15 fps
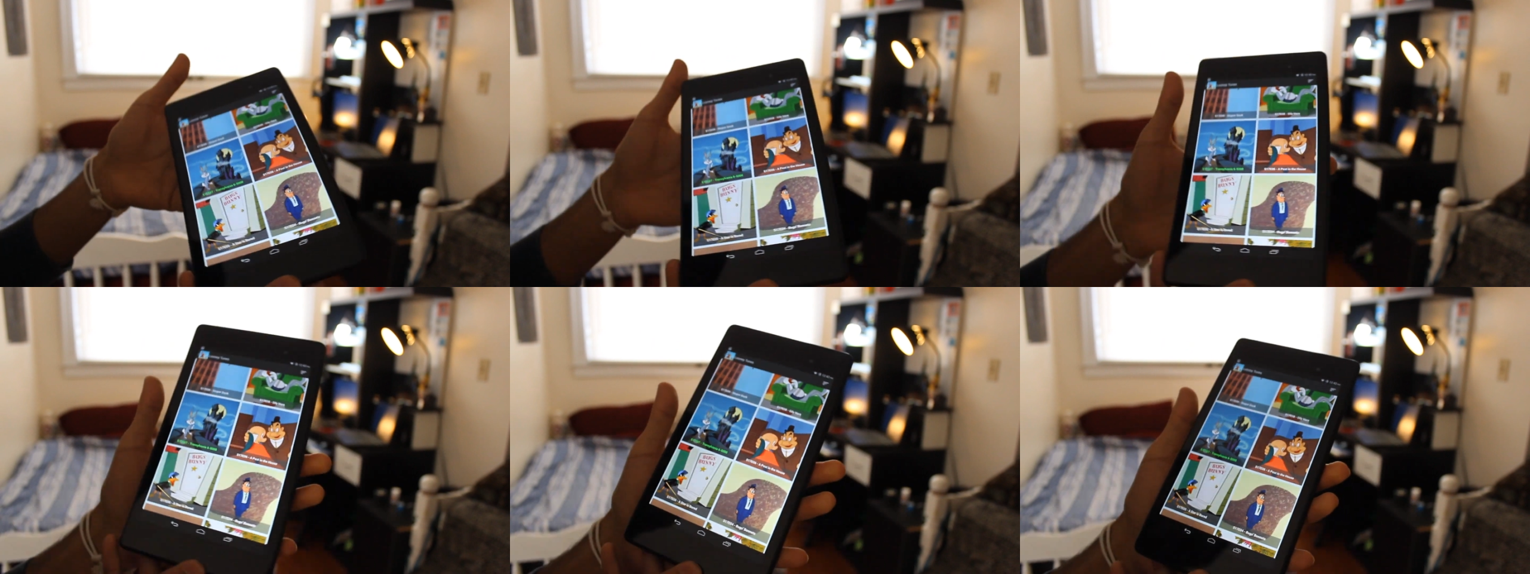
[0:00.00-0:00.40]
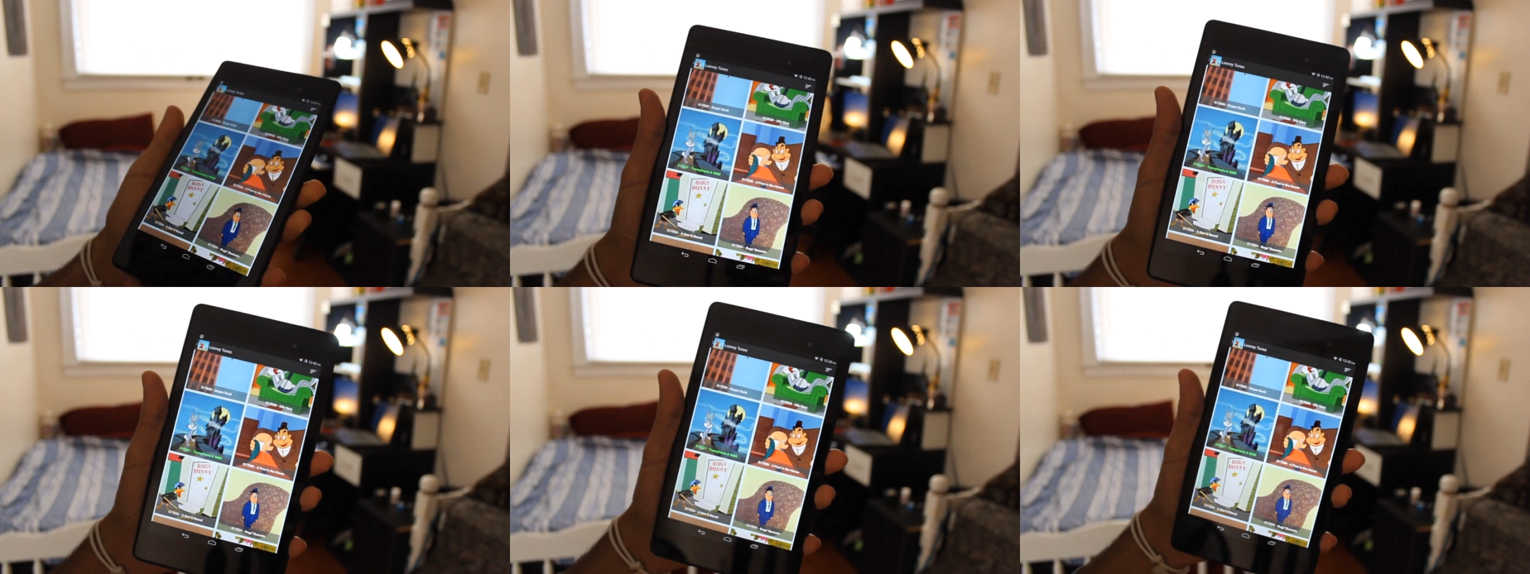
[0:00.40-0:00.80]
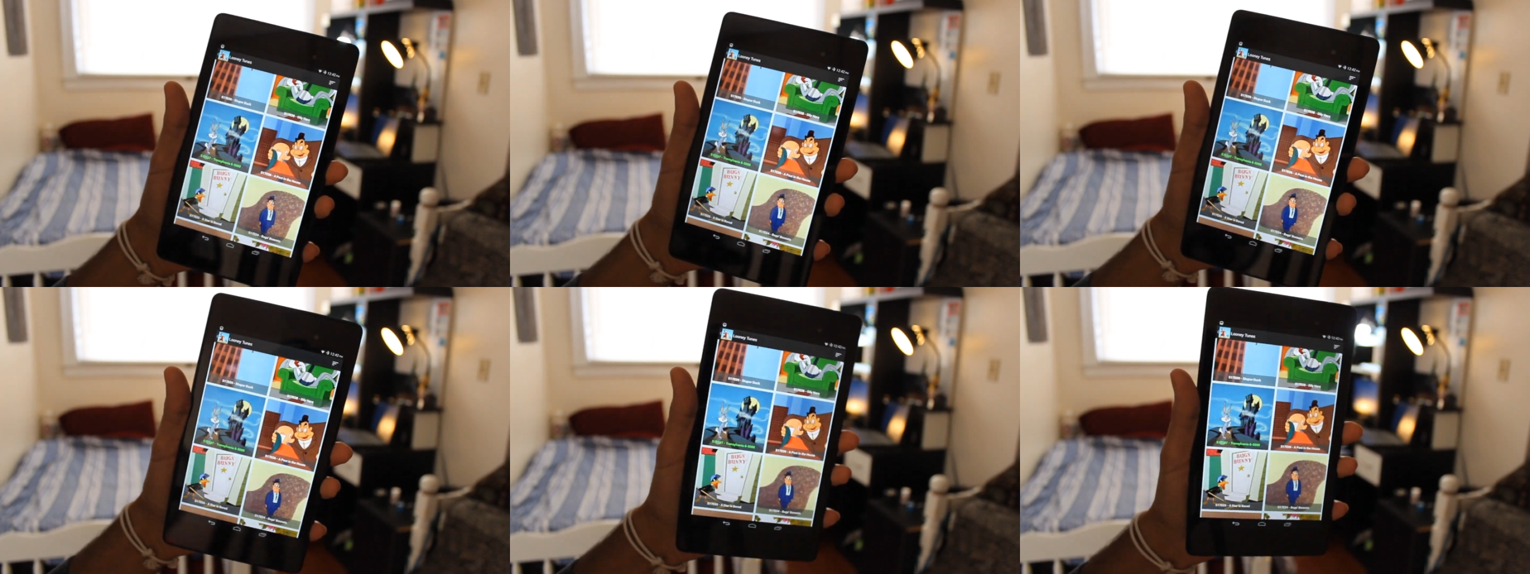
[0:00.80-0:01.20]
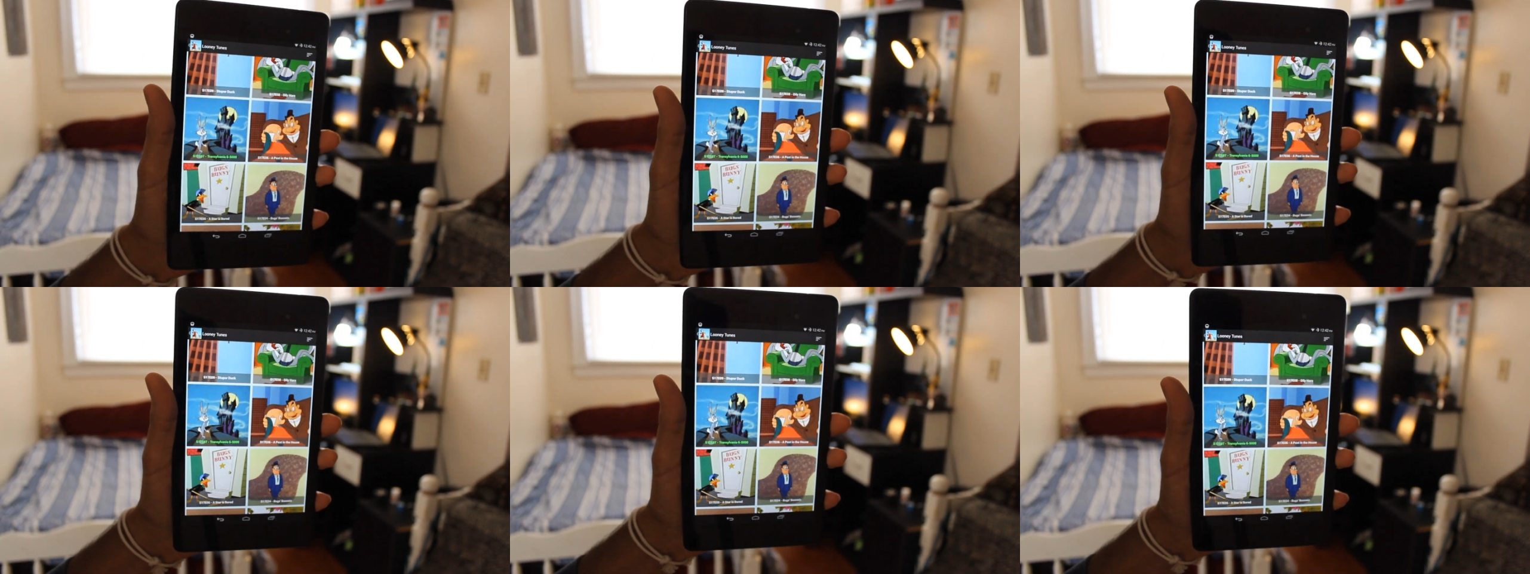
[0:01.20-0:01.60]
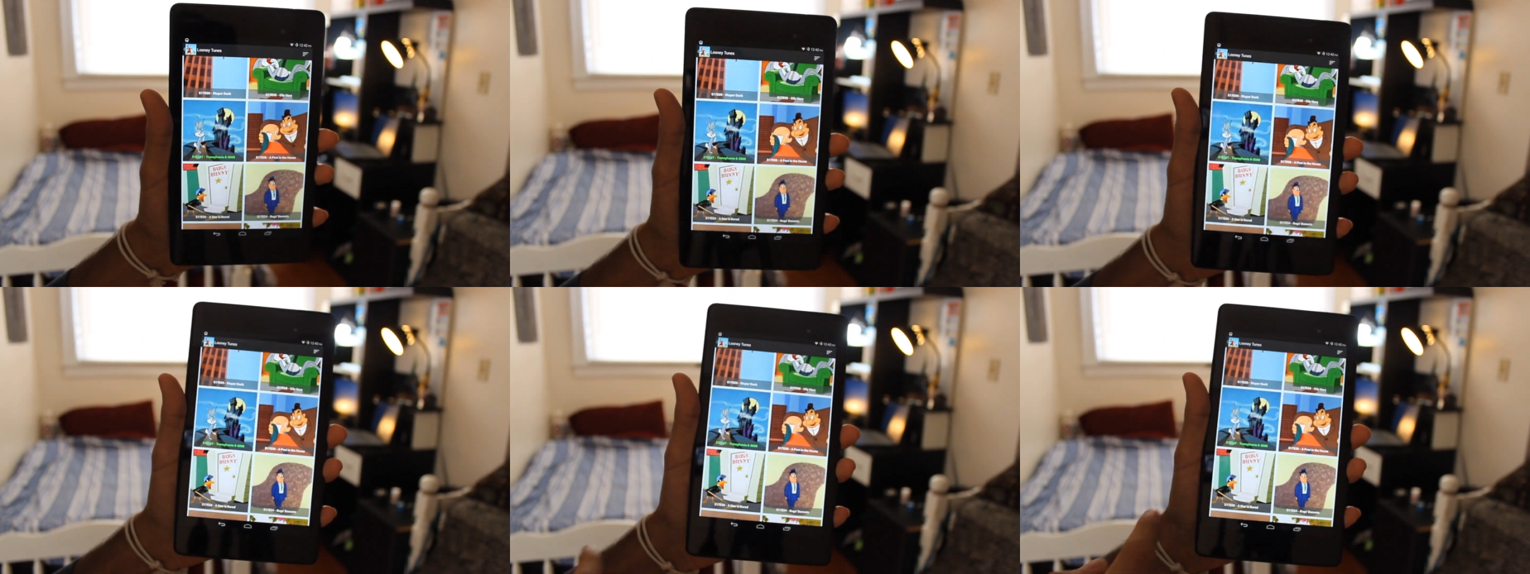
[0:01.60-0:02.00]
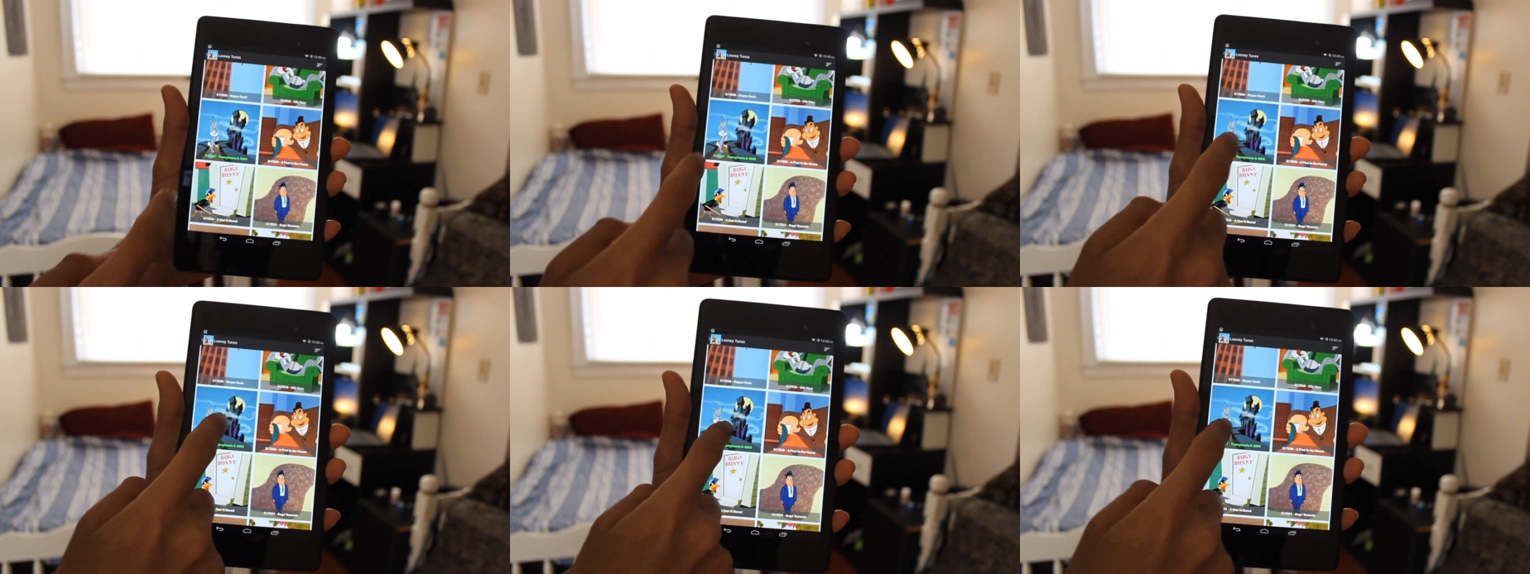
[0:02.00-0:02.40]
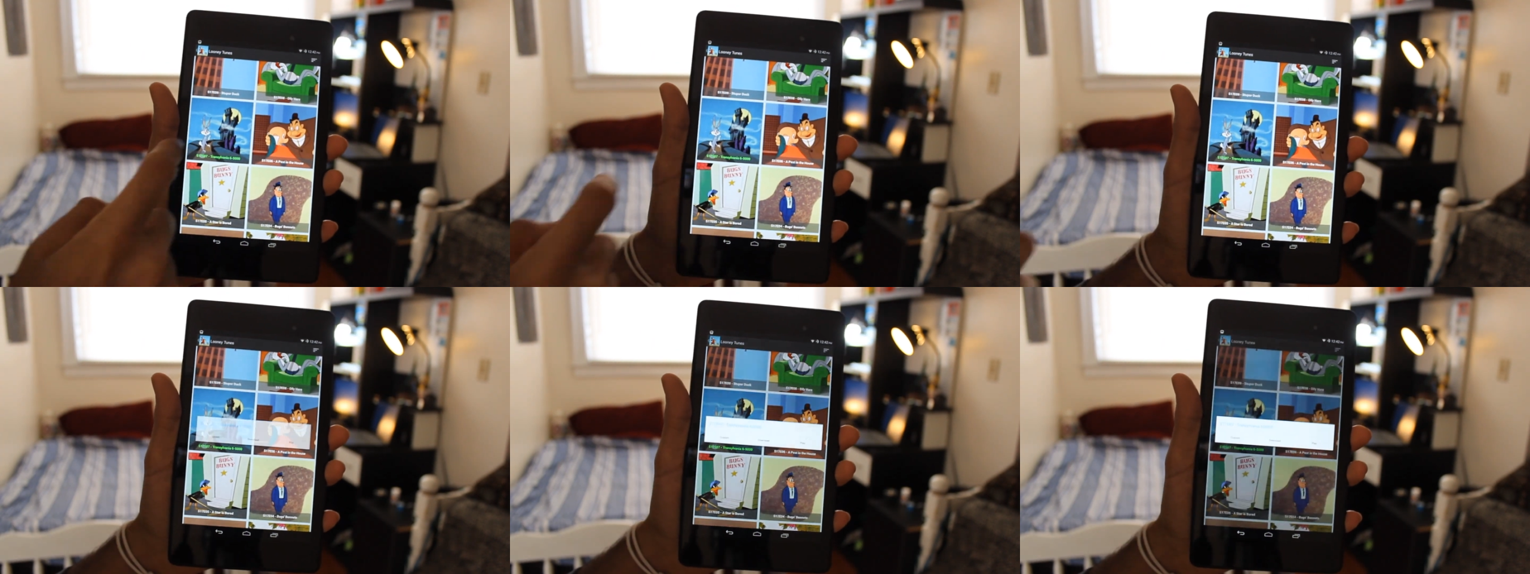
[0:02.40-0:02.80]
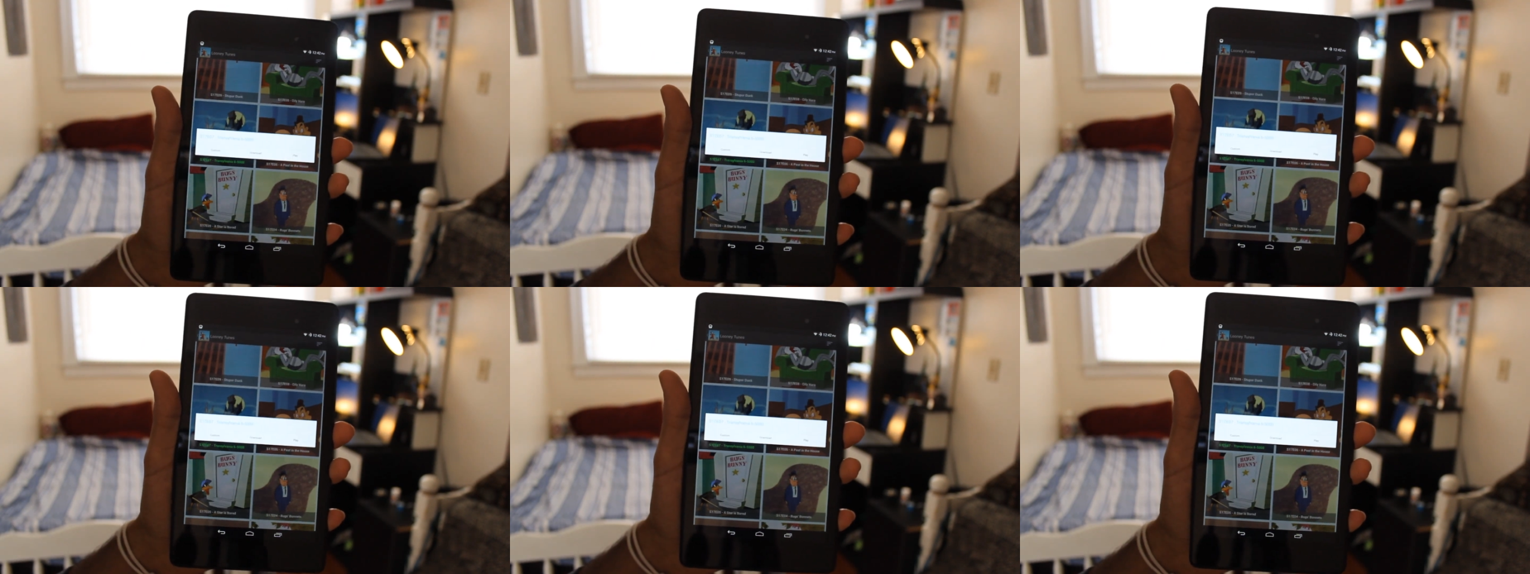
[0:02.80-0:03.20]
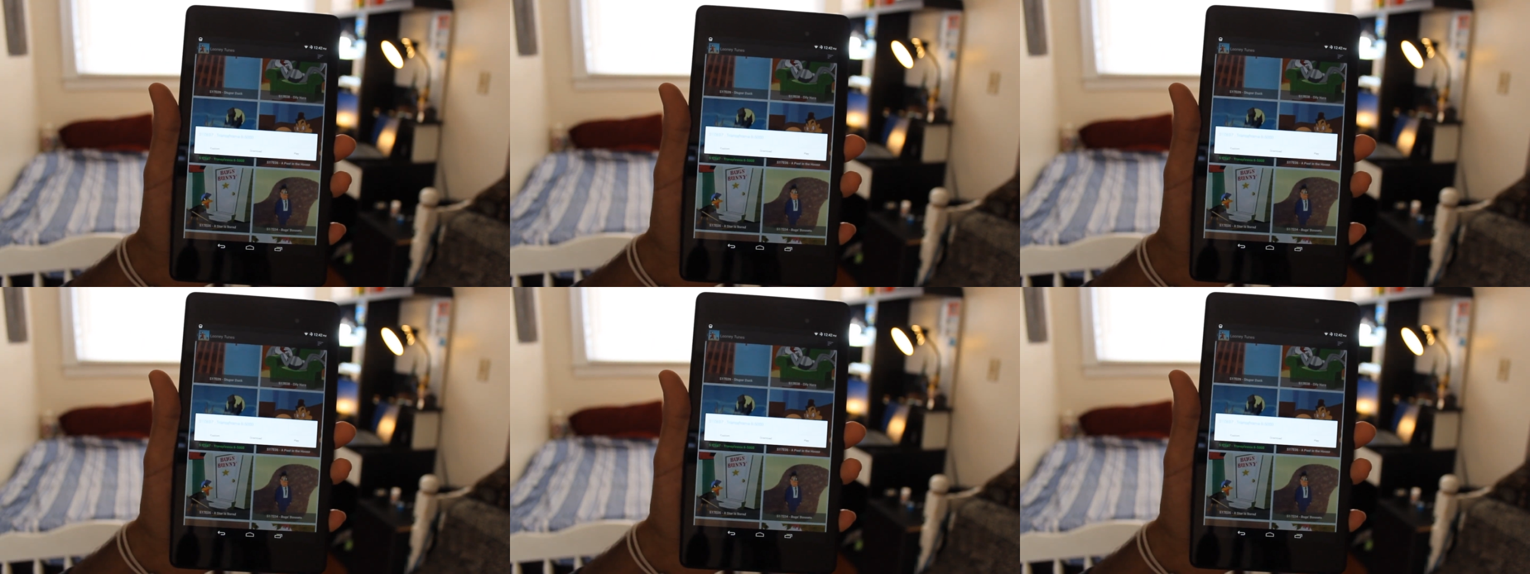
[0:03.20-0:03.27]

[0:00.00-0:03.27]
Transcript: Nobody's mouth can be seen.